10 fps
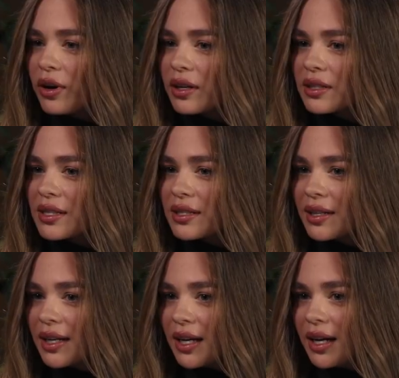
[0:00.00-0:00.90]

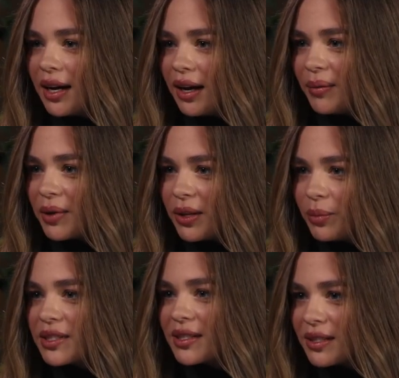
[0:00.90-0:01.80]
works in
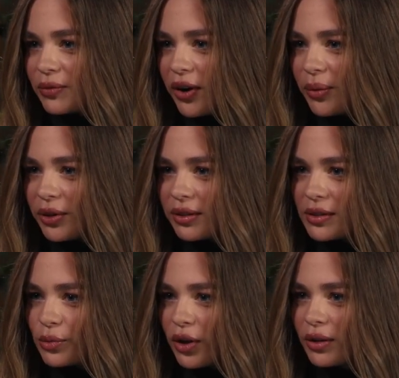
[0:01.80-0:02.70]
a business
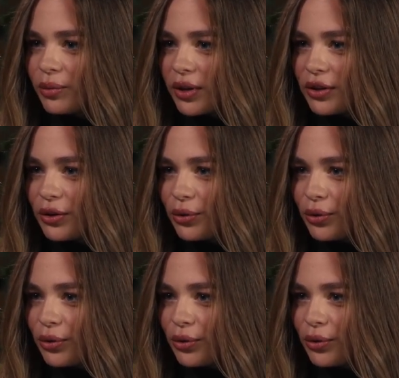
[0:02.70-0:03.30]
environment as well, when